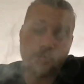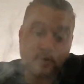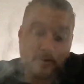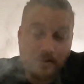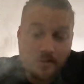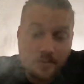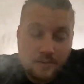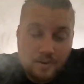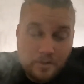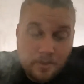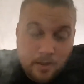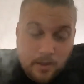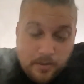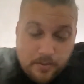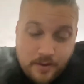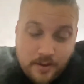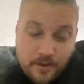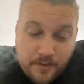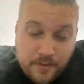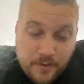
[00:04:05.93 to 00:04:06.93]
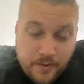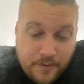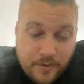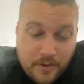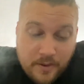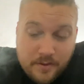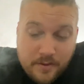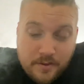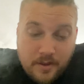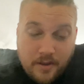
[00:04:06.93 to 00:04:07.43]
list of names here for the
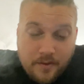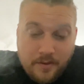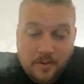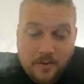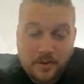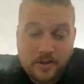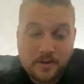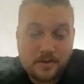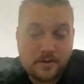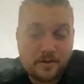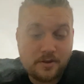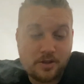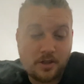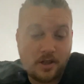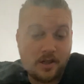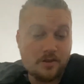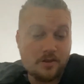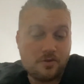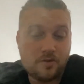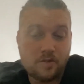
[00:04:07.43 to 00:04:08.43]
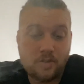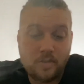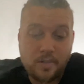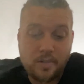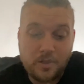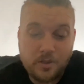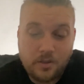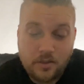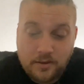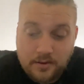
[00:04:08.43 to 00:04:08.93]
front seven. Was it Jay
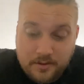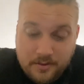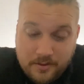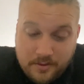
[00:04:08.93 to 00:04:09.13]
Toya,